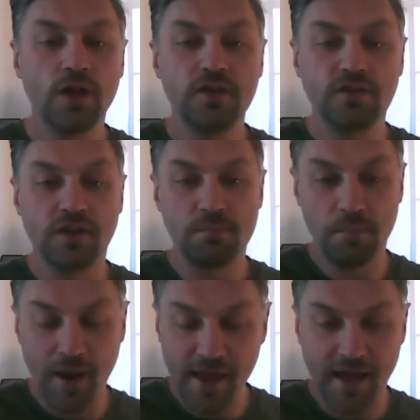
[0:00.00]
the
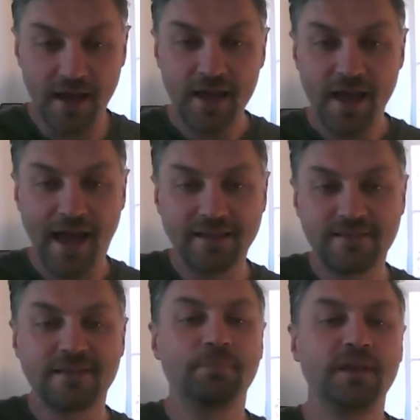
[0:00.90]
player has
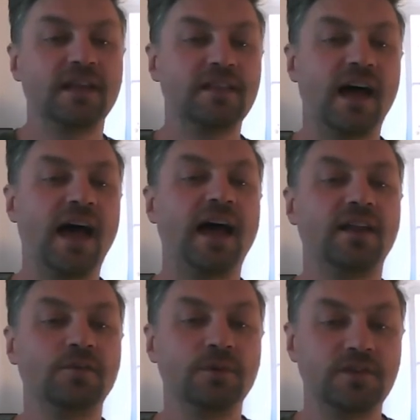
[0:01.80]
something in their
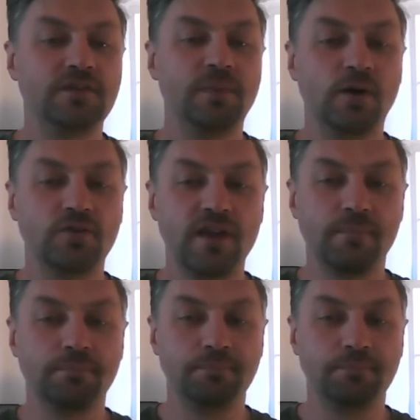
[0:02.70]
hand with the spells in.